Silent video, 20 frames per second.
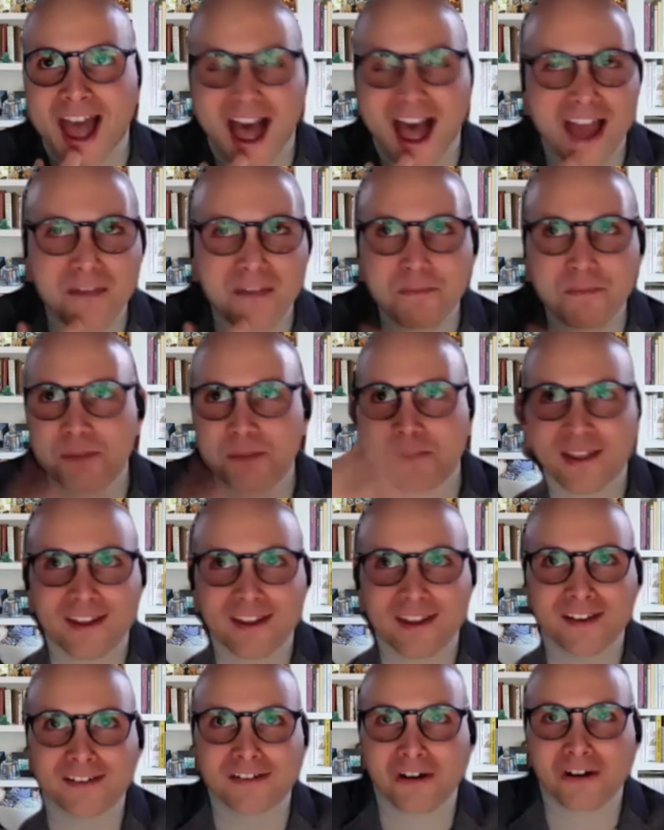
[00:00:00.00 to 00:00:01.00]
I
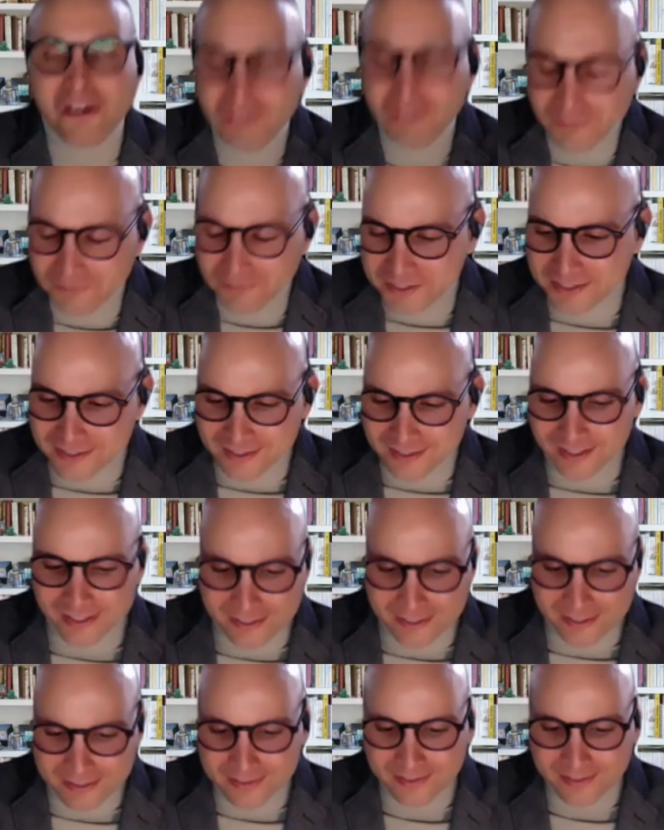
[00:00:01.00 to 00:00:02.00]
prepared all of these
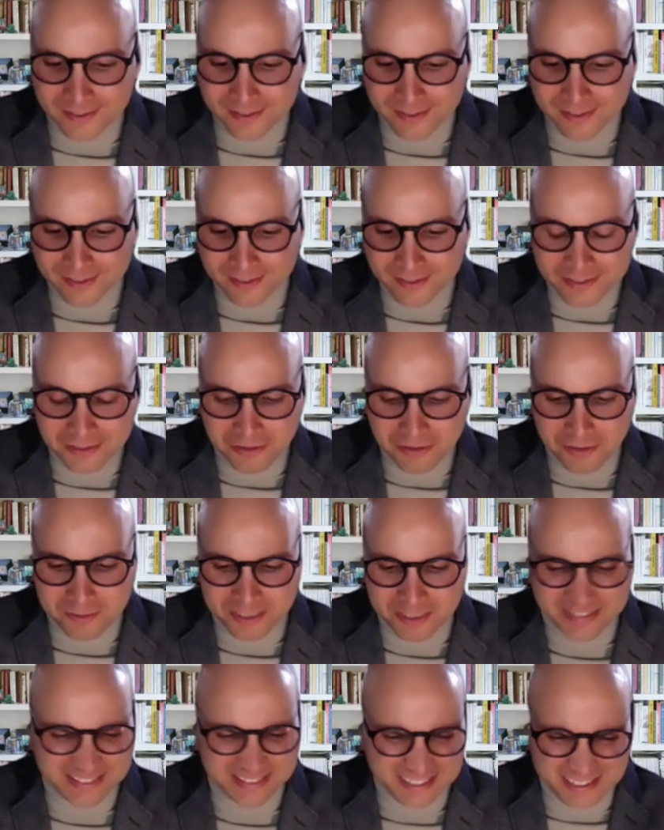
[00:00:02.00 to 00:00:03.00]
things and I'm
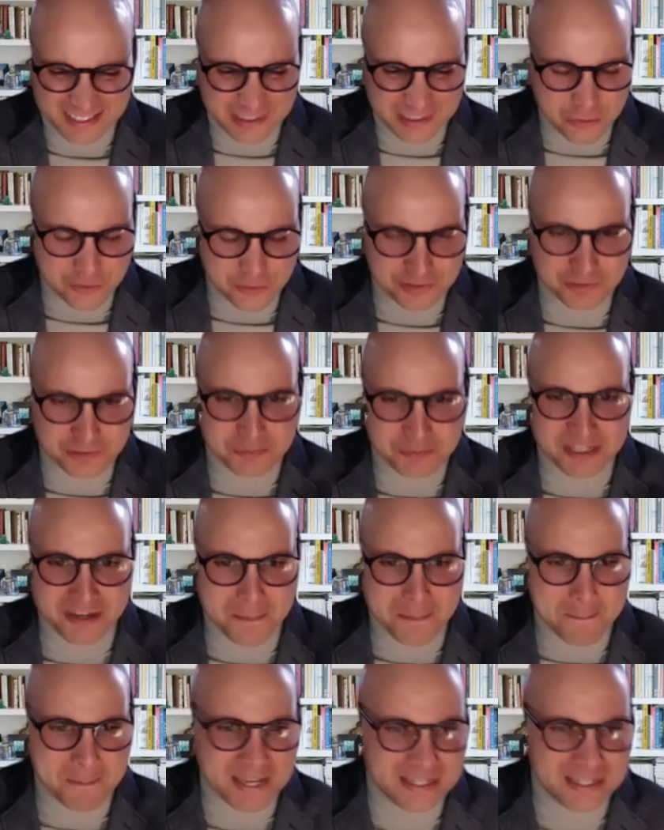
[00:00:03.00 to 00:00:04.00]
like, this is going to be an
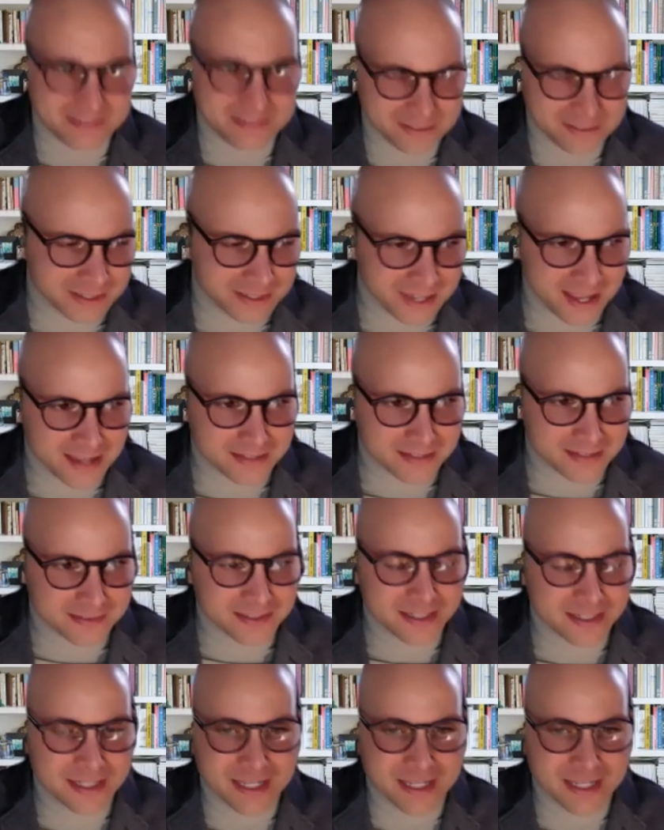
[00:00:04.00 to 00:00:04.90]
amazing class.